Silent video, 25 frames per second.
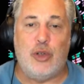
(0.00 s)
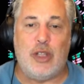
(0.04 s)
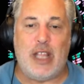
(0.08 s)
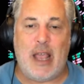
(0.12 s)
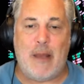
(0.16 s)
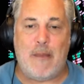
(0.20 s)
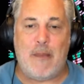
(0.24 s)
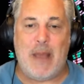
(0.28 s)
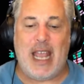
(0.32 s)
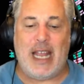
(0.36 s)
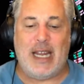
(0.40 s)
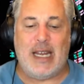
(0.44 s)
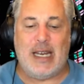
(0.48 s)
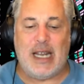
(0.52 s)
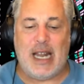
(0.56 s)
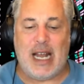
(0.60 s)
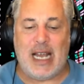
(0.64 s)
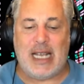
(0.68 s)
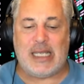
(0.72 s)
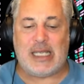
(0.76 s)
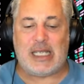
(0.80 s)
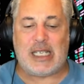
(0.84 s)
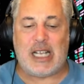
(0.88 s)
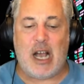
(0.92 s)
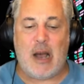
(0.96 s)
They made a
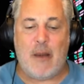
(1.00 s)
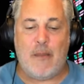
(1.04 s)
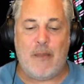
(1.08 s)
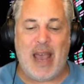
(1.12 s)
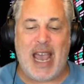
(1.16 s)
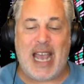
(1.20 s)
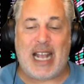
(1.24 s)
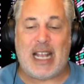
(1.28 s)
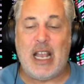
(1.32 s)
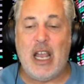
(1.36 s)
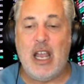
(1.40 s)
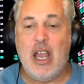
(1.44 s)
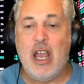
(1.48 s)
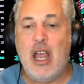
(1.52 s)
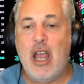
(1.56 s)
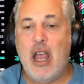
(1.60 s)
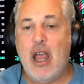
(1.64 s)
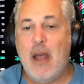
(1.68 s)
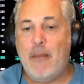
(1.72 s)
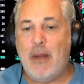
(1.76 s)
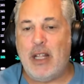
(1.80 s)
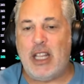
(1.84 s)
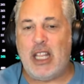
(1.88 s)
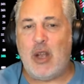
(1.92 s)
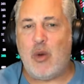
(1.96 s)
nice comeback,
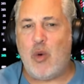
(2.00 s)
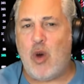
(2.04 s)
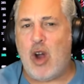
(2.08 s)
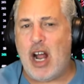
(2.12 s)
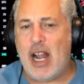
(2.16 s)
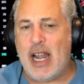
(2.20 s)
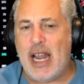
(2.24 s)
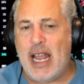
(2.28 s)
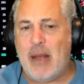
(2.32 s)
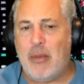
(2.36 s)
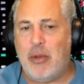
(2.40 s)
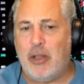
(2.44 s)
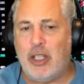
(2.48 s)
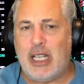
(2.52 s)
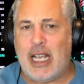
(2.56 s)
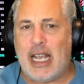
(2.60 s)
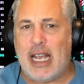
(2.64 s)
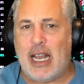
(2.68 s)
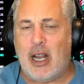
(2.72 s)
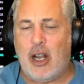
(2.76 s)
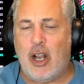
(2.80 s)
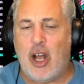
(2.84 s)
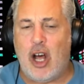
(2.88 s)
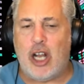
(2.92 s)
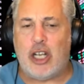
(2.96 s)
but they were unable to
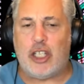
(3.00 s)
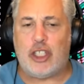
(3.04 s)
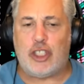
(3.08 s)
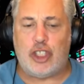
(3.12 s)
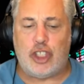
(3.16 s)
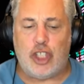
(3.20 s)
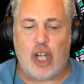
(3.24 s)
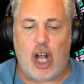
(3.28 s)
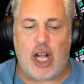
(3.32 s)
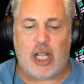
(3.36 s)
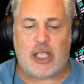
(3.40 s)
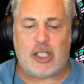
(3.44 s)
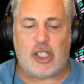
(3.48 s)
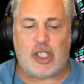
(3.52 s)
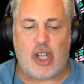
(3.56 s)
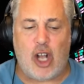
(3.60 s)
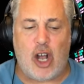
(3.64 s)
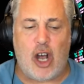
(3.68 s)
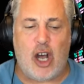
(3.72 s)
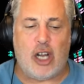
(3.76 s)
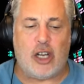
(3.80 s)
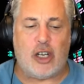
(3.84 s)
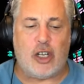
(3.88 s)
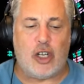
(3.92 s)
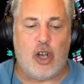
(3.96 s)
get a lot of shots
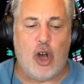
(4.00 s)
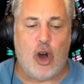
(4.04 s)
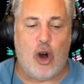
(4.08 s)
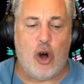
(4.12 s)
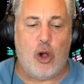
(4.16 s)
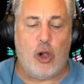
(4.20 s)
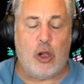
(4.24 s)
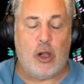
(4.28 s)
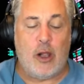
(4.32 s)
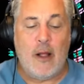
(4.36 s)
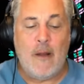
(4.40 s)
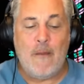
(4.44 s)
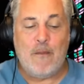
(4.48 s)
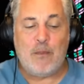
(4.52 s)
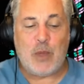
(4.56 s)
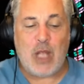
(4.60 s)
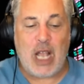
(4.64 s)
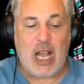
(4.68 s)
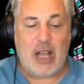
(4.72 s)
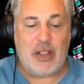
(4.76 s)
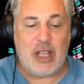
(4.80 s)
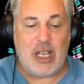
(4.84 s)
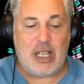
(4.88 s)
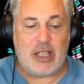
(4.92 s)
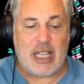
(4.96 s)
on goal.
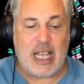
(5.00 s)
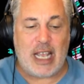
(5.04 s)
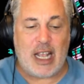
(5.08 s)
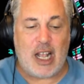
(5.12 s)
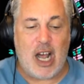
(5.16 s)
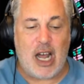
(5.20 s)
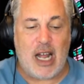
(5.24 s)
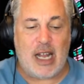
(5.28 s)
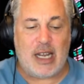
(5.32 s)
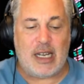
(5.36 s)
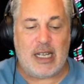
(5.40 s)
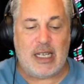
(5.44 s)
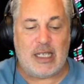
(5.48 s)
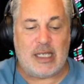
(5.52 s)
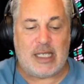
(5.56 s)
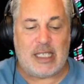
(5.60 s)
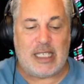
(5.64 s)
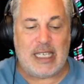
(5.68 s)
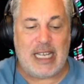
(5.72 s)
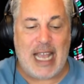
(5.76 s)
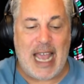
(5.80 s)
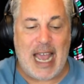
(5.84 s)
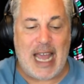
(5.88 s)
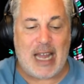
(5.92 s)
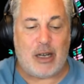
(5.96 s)
I think they got a
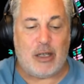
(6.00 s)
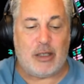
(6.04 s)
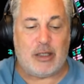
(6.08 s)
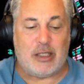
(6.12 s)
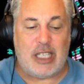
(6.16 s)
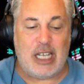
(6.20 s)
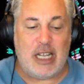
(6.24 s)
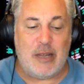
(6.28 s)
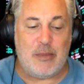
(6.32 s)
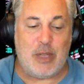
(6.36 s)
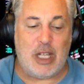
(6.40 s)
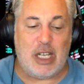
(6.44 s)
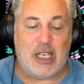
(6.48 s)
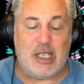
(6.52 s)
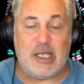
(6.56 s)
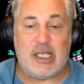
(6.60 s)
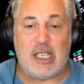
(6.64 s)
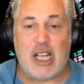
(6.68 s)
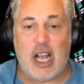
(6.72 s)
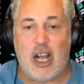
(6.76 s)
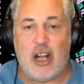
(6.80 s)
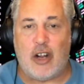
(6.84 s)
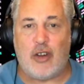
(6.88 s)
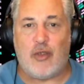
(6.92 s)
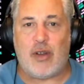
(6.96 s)
Seattle team that is
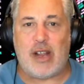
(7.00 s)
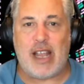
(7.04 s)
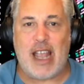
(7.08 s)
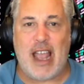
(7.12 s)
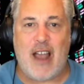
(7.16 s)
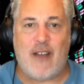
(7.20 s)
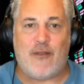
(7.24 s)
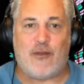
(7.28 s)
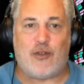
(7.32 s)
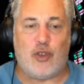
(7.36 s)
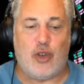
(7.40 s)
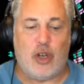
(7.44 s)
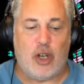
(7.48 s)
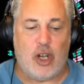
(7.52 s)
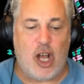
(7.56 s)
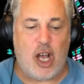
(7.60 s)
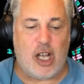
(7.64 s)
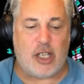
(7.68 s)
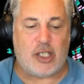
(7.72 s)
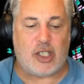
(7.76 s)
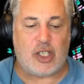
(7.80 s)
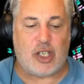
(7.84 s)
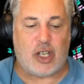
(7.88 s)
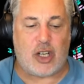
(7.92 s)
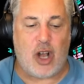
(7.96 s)
hungry after a
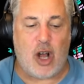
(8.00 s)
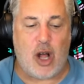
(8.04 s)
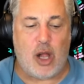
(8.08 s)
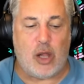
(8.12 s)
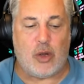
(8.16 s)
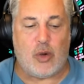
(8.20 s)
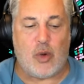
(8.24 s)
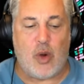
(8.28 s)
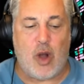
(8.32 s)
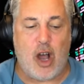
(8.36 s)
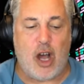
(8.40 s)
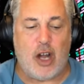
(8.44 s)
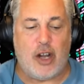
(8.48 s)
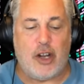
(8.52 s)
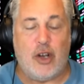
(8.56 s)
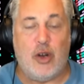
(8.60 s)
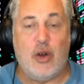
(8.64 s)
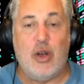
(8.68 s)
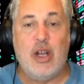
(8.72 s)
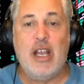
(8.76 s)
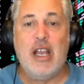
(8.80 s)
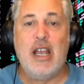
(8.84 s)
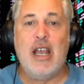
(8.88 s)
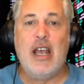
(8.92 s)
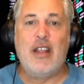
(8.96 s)
loss to Colorado.